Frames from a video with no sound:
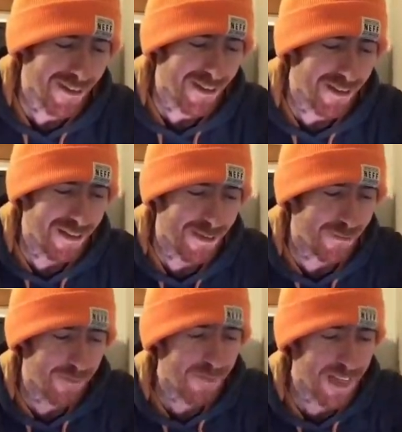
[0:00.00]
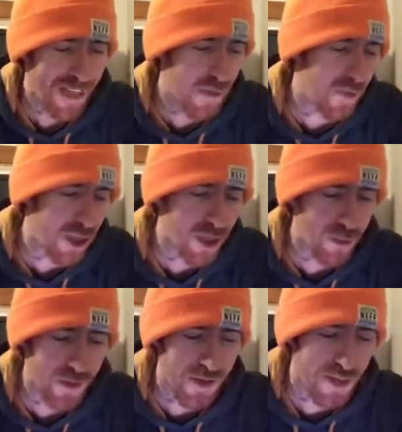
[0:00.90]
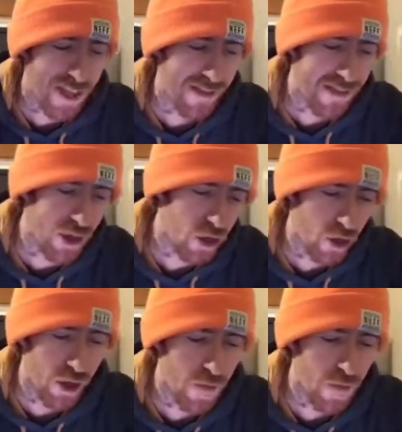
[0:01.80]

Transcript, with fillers: Last video was the last entry